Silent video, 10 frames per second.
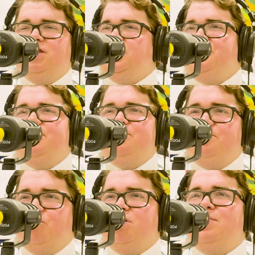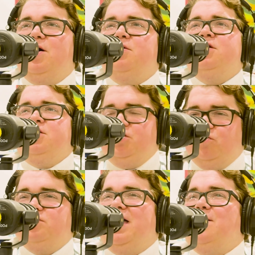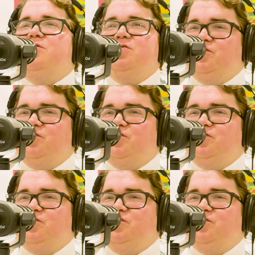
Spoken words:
little bit more about your lab and your